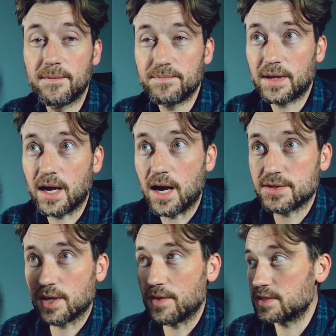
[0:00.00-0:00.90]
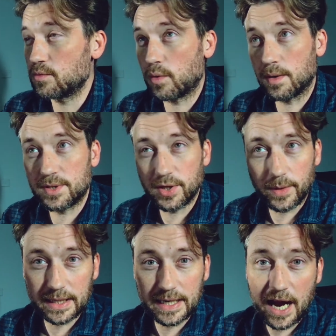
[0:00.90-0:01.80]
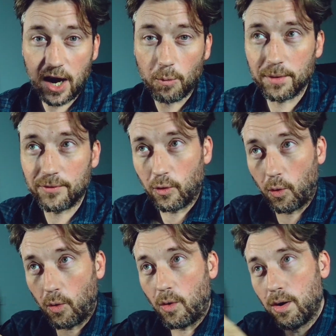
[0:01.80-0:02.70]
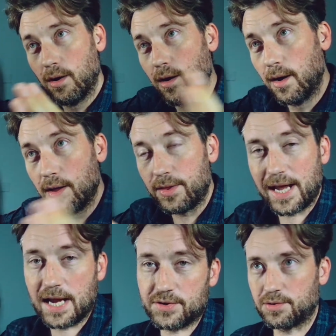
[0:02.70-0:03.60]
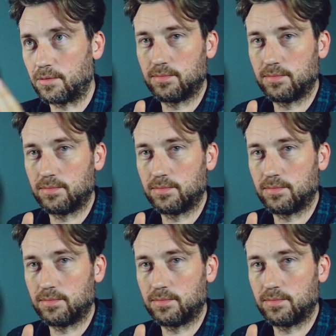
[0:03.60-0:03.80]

Uh, so this is what I'm doing now before the actual